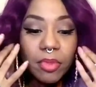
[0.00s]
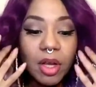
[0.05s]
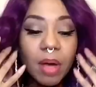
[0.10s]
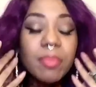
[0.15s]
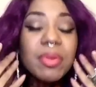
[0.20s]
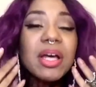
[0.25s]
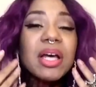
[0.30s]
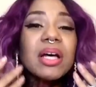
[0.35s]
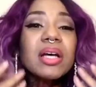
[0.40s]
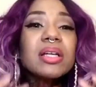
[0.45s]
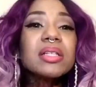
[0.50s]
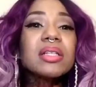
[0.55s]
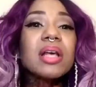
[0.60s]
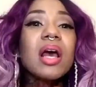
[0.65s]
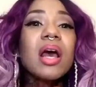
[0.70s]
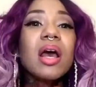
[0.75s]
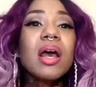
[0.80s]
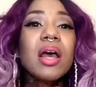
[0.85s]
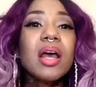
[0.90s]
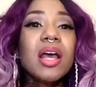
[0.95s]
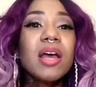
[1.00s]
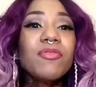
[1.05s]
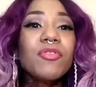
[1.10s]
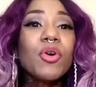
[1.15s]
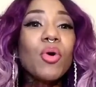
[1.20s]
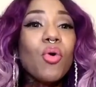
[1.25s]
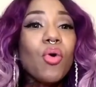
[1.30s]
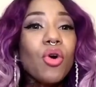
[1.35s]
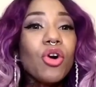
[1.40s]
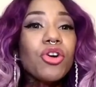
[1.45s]
Because if
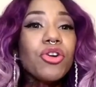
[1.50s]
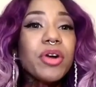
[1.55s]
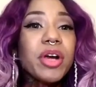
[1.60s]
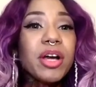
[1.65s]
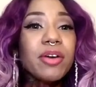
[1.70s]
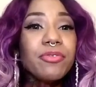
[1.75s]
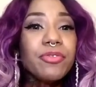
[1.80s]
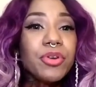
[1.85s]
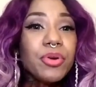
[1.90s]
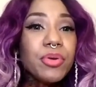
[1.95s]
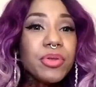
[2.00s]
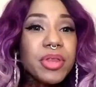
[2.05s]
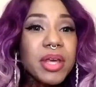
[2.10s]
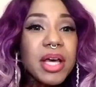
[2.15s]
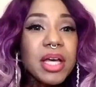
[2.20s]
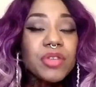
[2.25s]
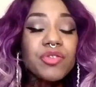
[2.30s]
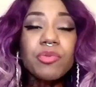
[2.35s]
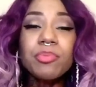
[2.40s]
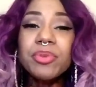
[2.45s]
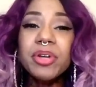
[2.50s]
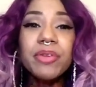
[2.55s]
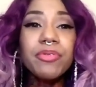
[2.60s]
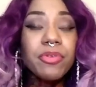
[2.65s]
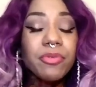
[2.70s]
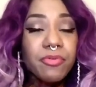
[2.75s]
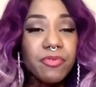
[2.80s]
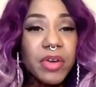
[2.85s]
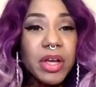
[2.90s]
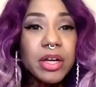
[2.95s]
you're ordering a few things from
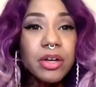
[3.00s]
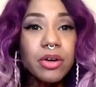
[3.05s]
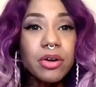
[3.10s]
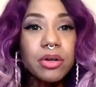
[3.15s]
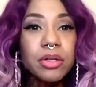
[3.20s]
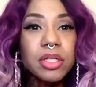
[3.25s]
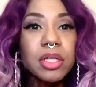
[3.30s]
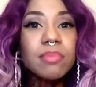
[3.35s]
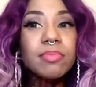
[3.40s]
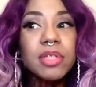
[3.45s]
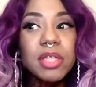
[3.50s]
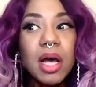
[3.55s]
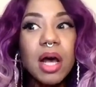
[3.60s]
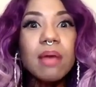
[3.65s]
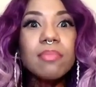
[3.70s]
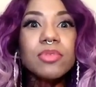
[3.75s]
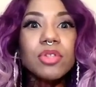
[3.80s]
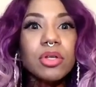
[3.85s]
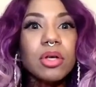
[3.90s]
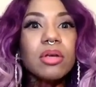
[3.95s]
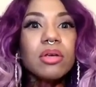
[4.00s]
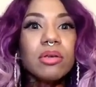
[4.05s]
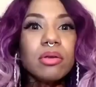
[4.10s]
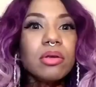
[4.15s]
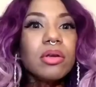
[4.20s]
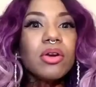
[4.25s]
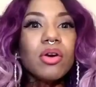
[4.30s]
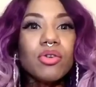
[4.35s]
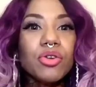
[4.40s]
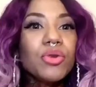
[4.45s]
different vendors, sometimes,
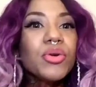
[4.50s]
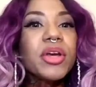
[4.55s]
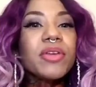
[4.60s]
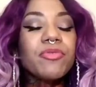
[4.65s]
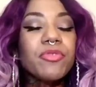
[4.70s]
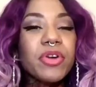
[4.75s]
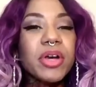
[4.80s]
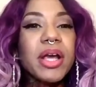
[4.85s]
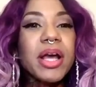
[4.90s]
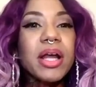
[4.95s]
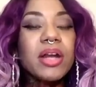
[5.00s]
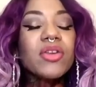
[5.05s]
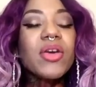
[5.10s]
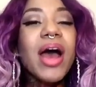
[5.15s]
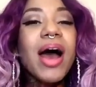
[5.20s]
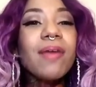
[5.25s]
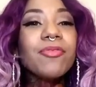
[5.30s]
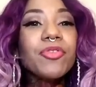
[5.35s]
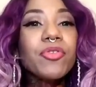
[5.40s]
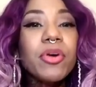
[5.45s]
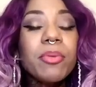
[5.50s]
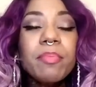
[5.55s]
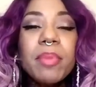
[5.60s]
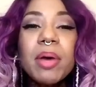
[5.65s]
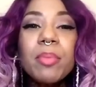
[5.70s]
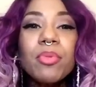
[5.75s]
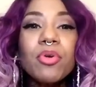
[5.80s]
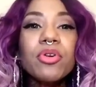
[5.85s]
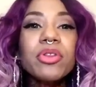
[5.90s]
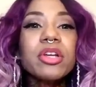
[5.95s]
you know, you can forget. And you have to
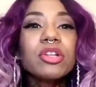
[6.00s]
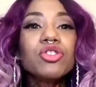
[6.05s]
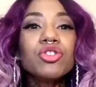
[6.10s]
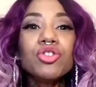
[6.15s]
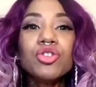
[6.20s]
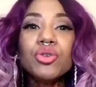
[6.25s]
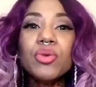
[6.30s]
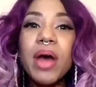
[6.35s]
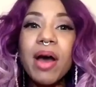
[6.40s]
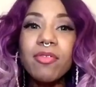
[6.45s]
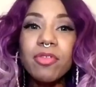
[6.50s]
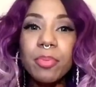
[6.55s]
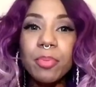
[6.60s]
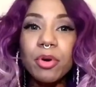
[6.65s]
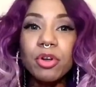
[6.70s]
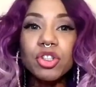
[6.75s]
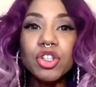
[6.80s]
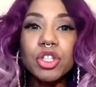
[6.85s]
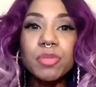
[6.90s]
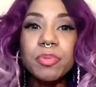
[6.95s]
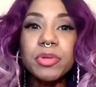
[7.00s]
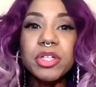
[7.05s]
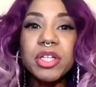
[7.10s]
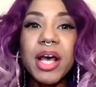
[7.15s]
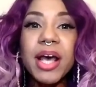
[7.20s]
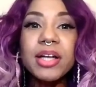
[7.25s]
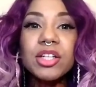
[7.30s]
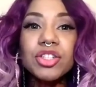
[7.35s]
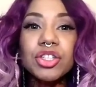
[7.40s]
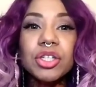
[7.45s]
remember that you do have the purchase
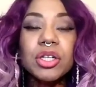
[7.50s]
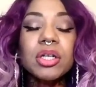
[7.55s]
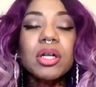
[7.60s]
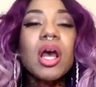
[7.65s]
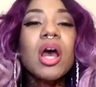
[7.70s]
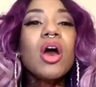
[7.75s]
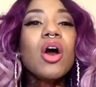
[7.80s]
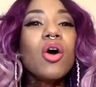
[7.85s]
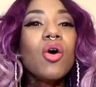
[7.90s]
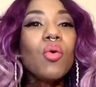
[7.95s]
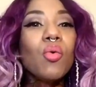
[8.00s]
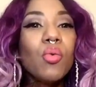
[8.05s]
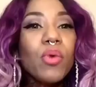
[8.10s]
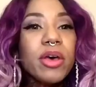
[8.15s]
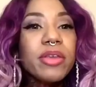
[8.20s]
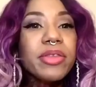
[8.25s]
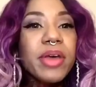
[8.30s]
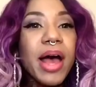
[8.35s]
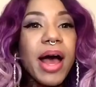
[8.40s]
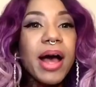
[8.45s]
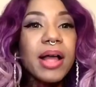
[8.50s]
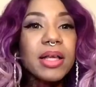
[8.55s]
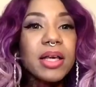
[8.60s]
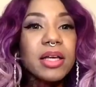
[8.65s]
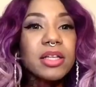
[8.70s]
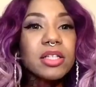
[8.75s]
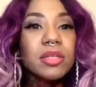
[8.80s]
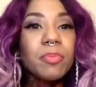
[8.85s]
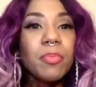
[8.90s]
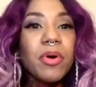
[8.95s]
protection with
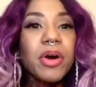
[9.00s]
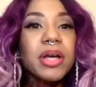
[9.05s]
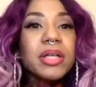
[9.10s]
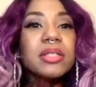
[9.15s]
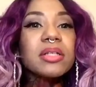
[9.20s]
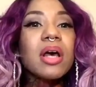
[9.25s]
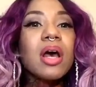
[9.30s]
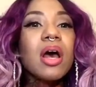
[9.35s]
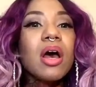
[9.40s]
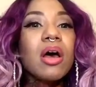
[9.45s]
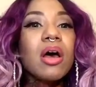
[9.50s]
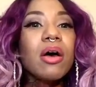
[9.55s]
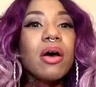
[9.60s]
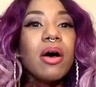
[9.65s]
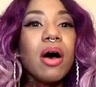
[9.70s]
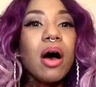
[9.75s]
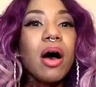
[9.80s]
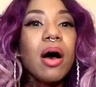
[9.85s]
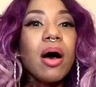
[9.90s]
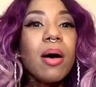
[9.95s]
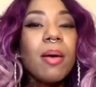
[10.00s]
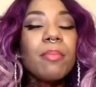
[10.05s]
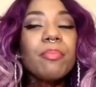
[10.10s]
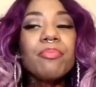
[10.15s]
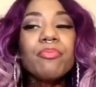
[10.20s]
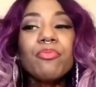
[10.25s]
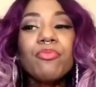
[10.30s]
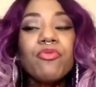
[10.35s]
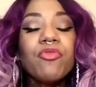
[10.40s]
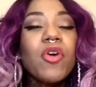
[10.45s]
AliExpress
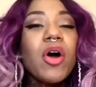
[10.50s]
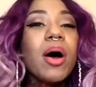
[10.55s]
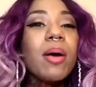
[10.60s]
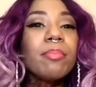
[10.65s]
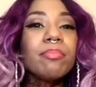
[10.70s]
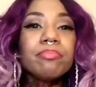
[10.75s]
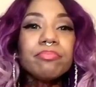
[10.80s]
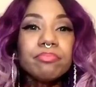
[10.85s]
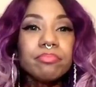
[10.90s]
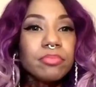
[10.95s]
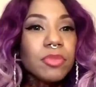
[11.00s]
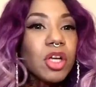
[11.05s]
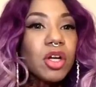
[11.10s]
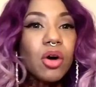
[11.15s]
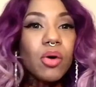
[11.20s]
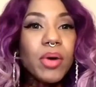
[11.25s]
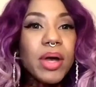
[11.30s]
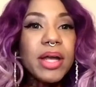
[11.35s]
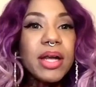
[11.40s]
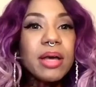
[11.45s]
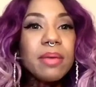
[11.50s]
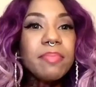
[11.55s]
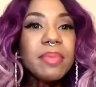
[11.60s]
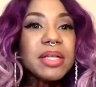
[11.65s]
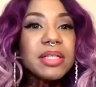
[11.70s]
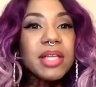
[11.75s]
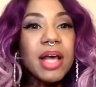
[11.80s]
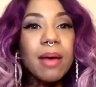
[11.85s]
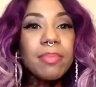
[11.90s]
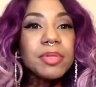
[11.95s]
from, you know, any
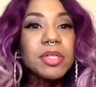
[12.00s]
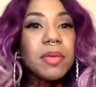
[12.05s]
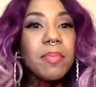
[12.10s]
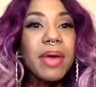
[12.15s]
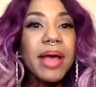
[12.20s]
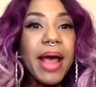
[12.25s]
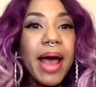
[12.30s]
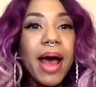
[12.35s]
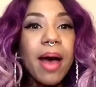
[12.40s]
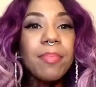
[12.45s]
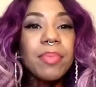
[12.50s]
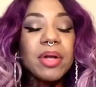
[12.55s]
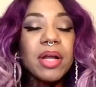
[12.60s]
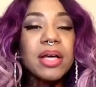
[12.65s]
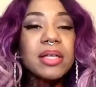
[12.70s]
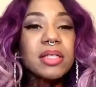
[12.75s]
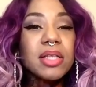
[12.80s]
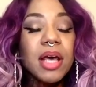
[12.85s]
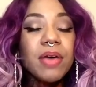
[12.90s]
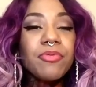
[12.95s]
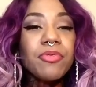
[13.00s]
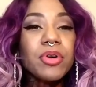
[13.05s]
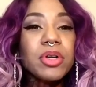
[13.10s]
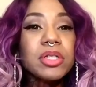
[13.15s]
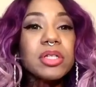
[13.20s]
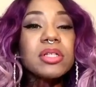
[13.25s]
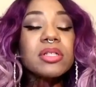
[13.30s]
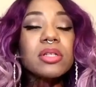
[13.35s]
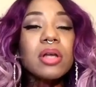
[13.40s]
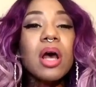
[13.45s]
mishaps that may happen. Like say, for
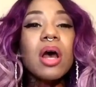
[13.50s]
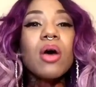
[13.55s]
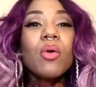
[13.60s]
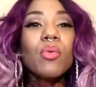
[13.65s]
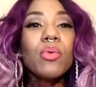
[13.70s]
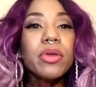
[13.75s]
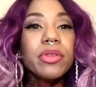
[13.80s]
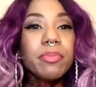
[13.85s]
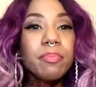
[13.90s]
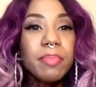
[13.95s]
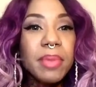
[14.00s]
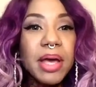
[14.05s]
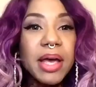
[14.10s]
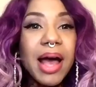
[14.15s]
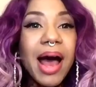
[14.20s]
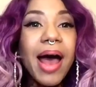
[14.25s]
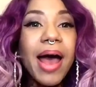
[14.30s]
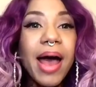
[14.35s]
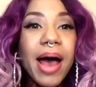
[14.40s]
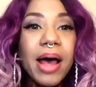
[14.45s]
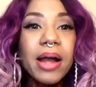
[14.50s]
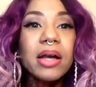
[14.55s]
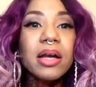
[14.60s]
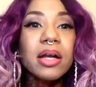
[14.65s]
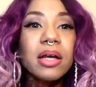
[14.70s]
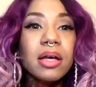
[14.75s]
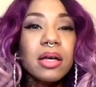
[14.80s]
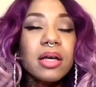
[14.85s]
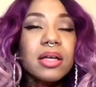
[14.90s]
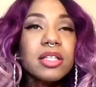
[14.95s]
instance, with me, I had
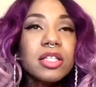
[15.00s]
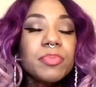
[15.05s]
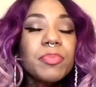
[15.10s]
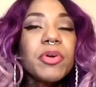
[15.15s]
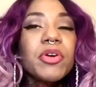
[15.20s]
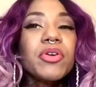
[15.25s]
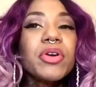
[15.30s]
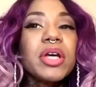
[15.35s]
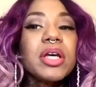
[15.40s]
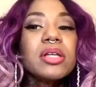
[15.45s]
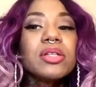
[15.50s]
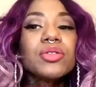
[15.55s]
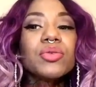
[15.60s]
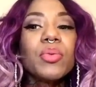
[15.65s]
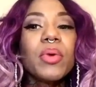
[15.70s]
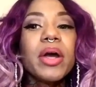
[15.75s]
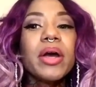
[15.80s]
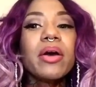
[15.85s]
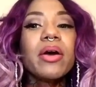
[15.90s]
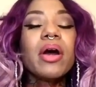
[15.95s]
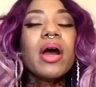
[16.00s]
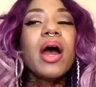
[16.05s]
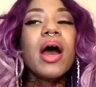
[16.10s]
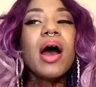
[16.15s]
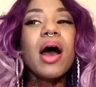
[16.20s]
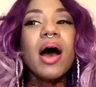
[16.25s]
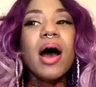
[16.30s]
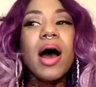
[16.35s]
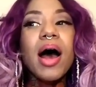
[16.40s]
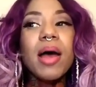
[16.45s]
an experience where
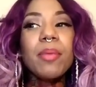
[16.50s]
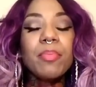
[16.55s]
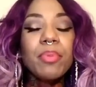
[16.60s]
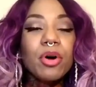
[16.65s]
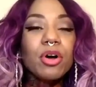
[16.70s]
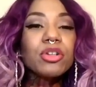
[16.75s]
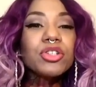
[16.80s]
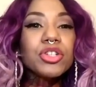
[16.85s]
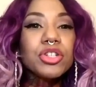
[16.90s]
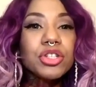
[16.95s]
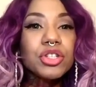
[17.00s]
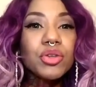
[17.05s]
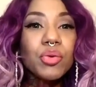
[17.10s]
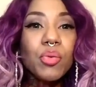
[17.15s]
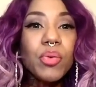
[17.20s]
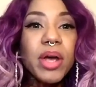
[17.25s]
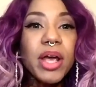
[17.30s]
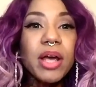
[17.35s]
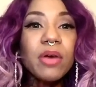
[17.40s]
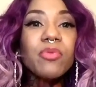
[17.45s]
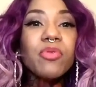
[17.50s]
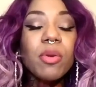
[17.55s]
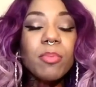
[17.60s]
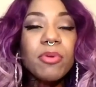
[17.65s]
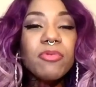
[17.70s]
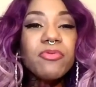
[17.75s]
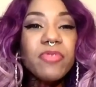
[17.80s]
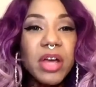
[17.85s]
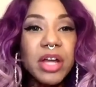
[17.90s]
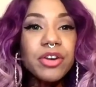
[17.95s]
I purchased a wig from
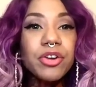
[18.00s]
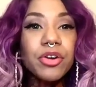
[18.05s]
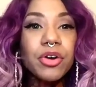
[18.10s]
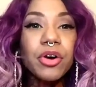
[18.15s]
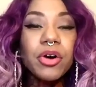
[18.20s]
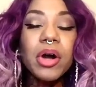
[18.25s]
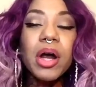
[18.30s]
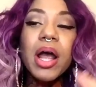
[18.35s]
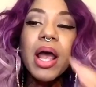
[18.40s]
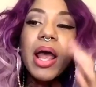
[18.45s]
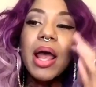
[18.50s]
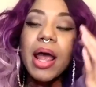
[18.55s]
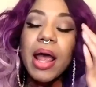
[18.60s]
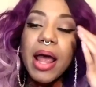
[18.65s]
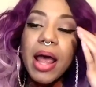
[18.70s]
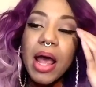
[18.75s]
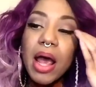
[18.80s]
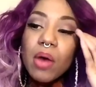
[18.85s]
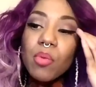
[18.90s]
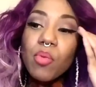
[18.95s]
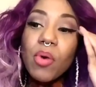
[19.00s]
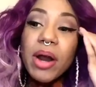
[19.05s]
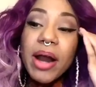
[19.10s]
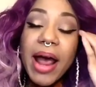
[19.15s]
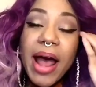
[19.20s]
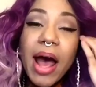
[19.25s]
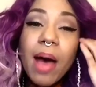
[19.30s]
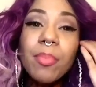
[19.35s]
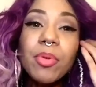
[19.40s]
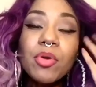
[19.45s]
a vendor, and what
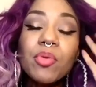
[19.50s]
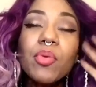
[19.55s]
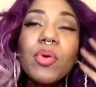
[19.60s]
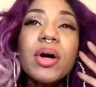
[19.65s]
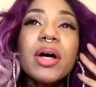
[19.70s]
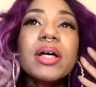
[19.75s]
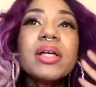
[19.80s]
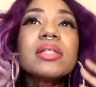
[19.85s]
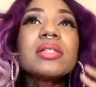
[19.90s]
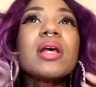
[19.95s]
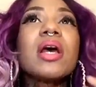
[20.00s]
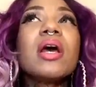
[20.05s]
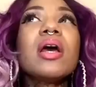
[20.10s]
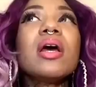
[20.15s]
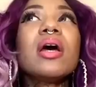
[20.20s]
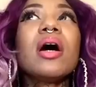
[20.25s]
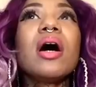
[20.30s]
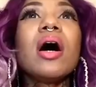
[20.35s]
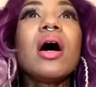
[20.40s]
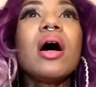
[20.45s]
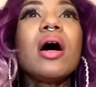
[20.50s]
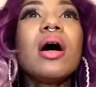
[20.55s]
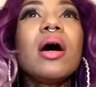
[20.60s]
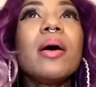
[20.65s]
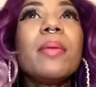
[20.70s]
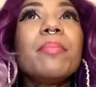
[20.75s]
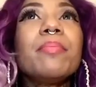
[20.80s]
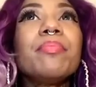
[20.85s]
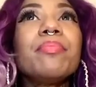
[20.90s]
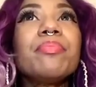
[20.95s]
happened was
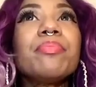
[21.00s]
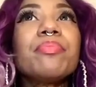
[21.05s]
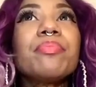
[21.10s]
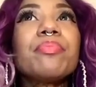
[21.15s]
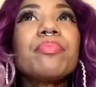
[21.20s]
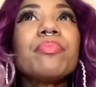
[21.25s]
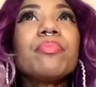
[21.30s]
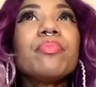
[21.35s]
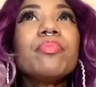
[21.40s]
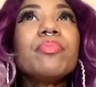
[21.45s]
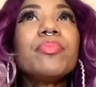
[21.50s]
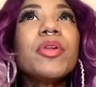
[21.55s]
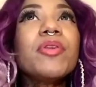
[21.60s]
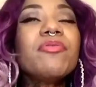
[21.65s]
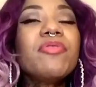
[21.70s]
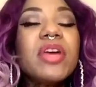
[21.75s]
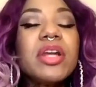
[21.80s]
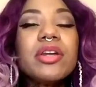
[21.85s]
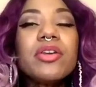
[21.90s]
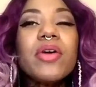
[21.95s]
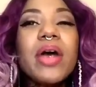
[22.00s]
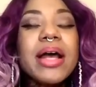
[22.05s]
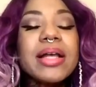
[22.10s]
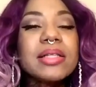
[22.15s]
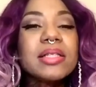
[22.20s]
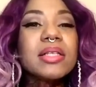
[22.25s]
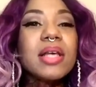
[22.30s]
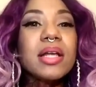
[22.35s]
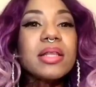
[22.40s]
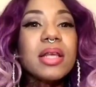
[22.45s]
the vendor
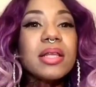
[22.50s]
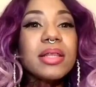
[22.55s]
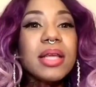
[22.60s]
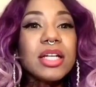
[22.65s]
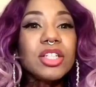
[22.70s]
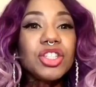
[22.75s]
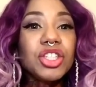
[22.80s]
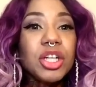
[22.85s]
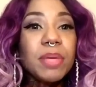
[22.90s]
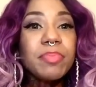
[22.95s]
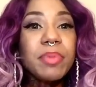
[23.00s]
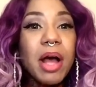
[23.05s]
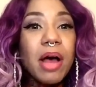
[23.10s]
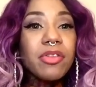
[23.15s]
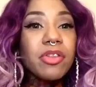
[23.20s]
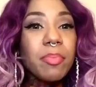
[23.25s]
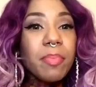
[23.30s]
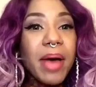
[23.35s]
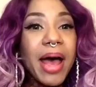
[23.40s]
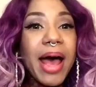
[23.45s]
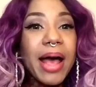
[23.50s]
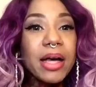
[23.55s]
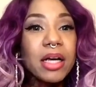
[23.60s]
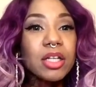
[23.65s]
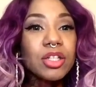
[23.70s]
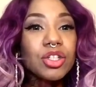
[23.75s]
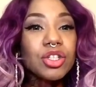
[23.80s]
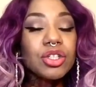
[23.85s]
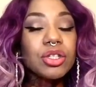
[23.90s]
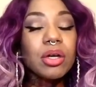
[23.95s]
had said that they shipped out the
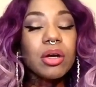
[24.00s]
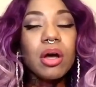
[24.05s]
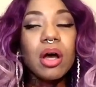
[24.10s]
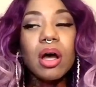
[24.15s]
package